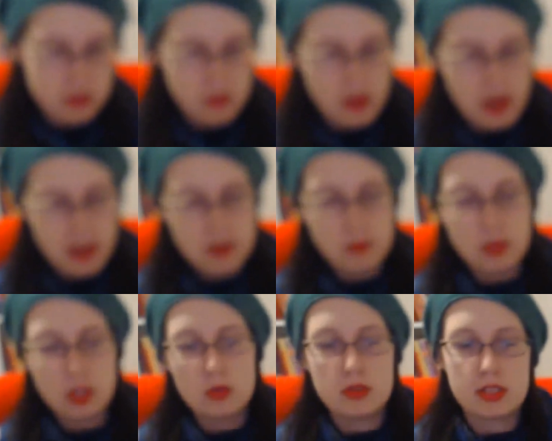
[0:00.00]
So I am
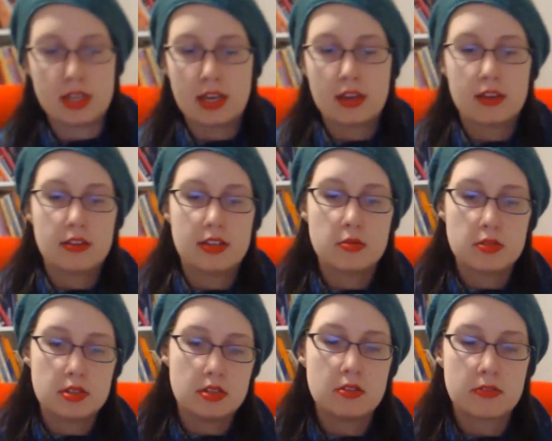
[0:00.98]
using, this
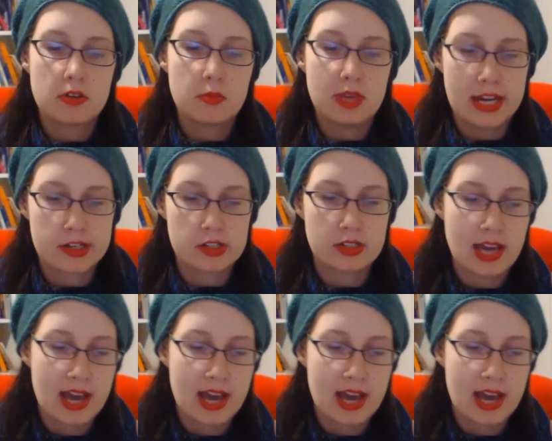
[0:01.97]
was new for me actually,